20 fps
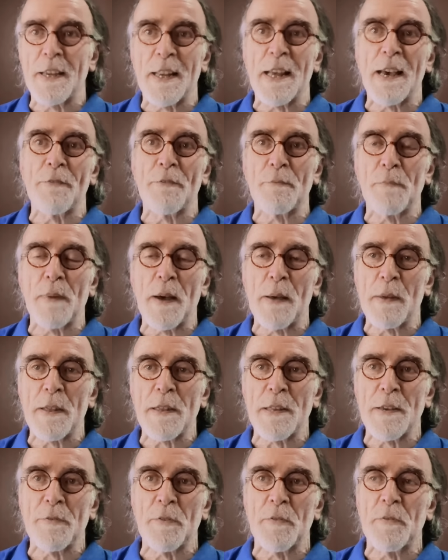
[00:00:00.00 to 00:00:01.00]
and have, buy
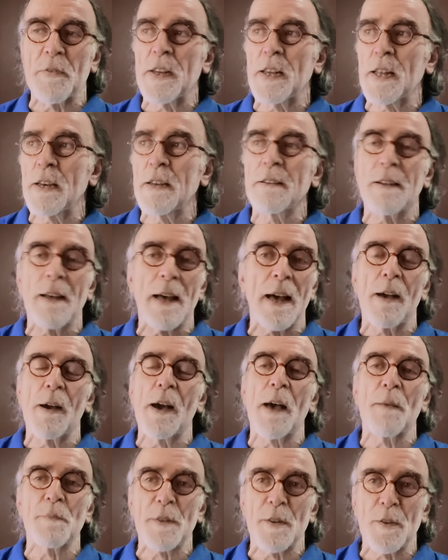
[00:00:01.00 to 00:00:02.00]
myself a villa, I
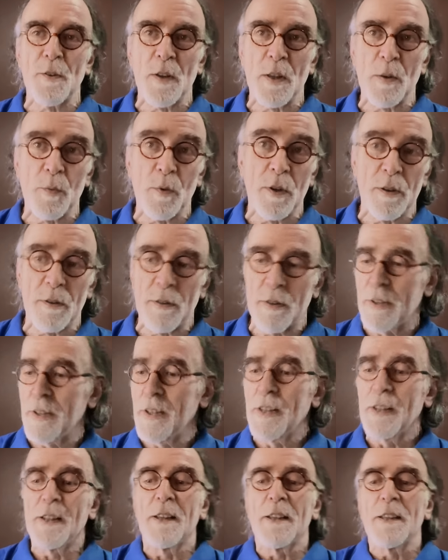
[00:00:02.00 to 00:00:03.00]
absolutely would.
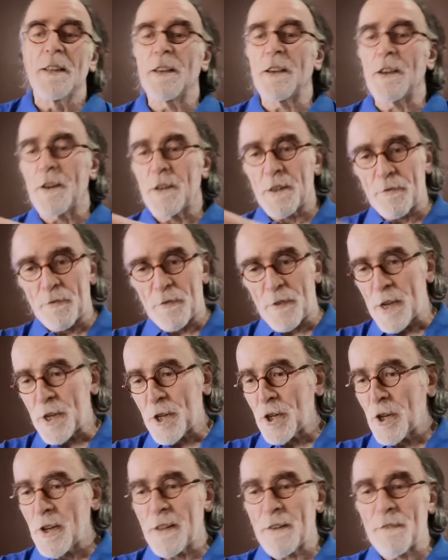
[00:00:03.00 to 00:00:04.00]
You got the
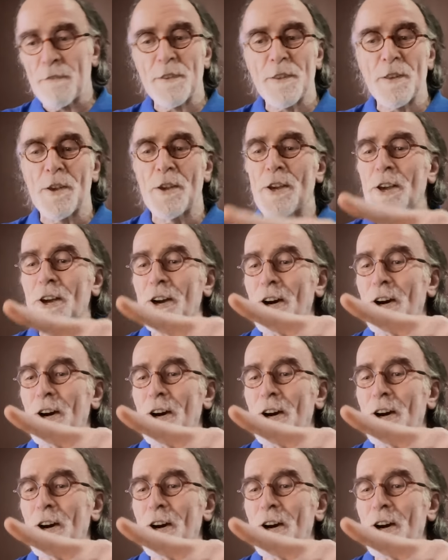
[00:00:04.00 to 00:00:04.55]
fresh olives,